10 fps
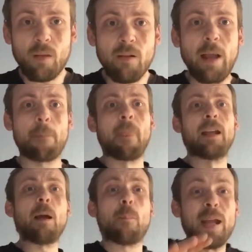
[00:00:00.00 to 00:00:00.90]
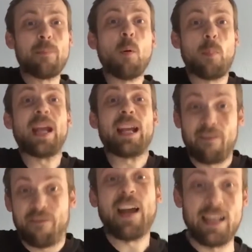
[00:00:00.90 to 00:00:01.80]
Right? Now, people being
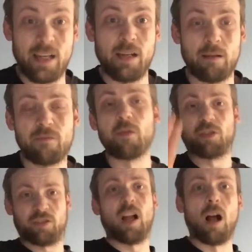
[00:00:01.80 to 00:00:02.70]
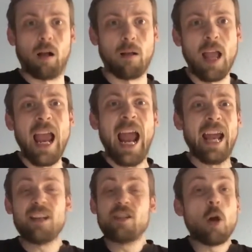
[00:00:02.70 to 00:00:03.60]
offended, for a start,
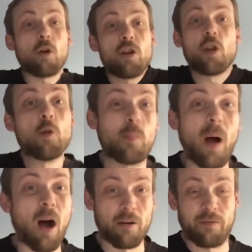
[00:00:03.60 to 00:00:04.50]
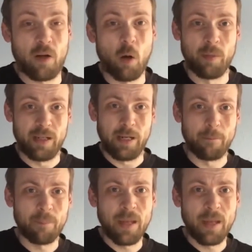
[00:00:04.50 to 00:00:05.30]
is not a new part of comedy.